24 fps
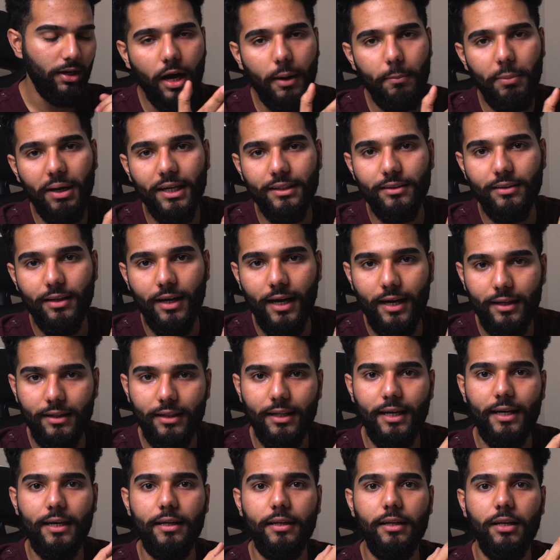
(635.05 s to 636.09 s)
I bought the
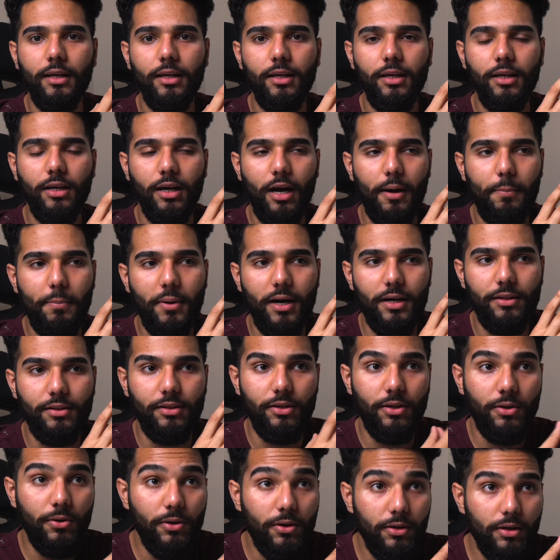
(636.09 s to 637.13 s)
headlight, I bought
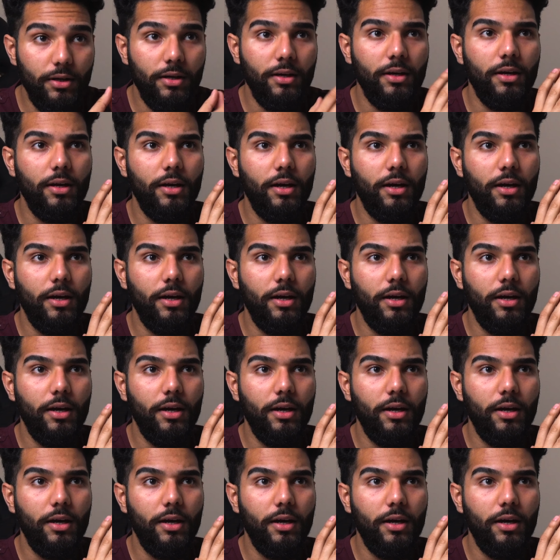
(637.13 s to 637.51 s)
the hood,